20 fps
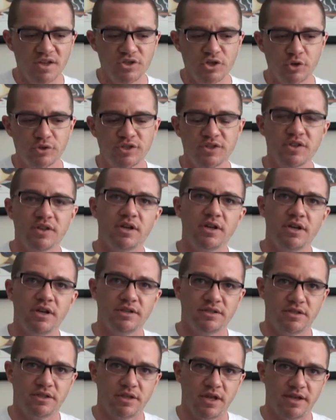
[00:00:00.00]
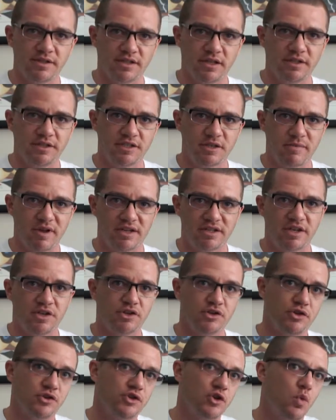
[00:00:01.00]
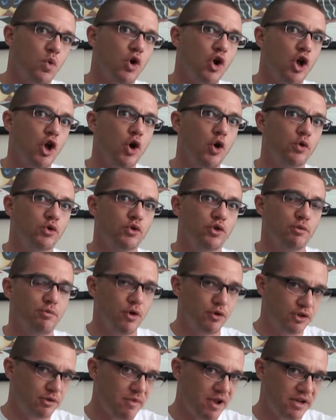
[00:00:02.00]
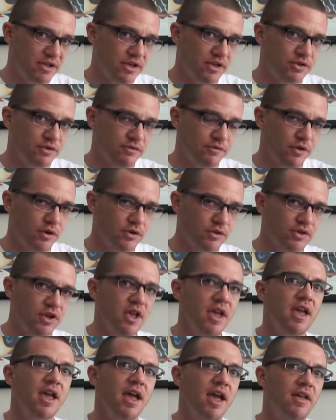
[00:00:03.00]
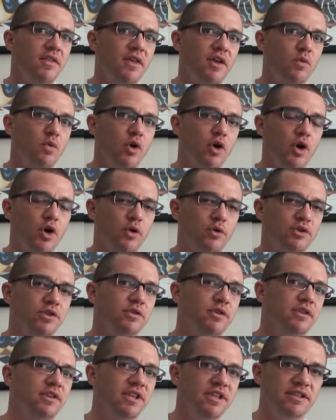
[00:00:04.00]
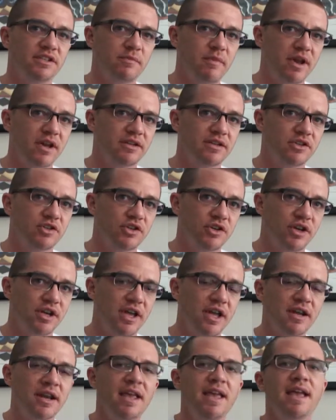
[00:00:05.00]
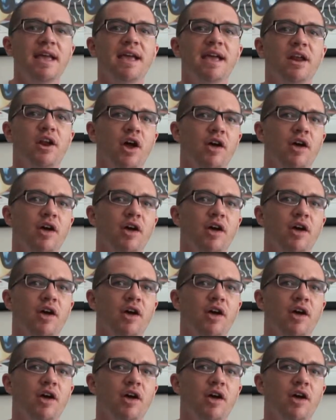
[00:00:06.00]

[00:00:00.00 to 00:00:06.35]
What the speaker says: And so it has the least amount of tension. So we'll go to the most amount of tension first, and then we'll go to the least amount of tension again. And